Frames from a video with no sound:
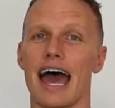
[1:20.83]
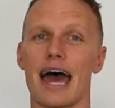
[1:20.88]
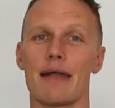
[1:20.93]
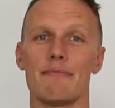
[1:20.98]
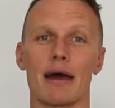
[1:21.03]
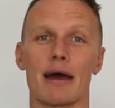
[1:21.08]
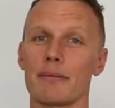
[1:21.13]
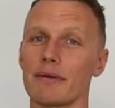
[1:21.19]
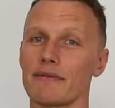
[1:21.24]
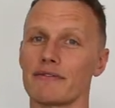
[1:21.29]

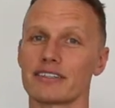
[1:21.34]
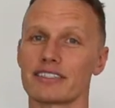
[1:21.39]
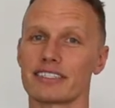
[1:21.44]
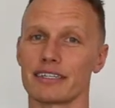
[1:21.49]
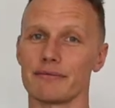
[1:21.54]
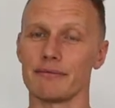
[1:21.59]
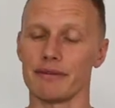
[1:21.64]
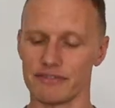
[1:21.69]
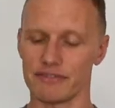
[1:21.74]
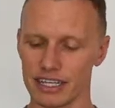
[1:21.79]
and maybe even
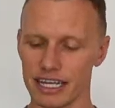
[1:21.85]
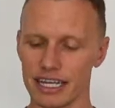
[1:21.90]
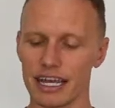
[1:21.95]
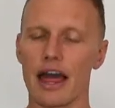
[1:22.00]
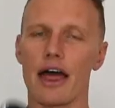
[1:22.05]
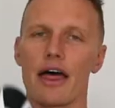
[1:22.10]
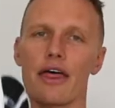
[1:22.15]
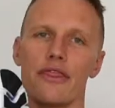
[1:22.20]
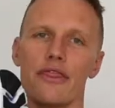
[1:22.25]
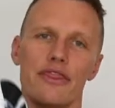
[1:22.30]
some
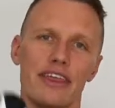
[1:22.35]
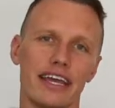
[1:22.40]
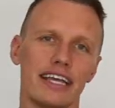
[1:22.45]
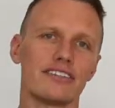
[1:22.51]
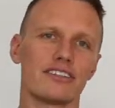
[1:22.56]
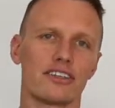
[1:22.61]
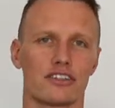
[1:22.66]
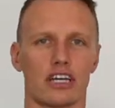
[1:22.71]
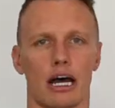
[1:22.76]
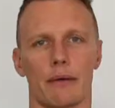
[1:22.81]
lifting,
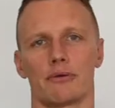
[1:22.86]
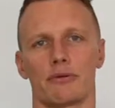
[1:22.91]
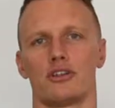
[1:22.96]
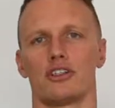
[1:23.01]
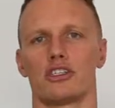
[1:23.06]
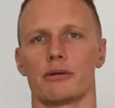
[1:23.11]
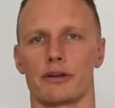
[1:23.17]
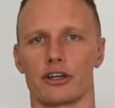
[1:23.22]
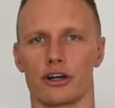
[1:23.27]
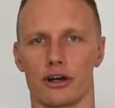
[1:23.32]
these are the type of
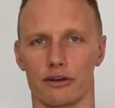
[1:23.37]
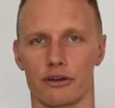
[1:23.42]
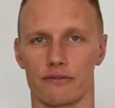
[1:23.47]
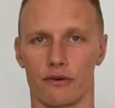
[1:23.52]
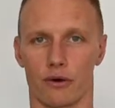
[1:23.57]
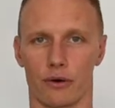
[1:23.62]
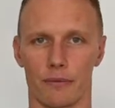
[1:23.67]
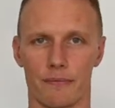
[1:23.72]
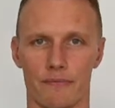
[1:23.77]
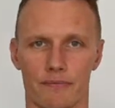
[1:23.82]
shoes I'll be going
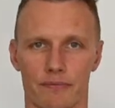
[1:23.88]
for.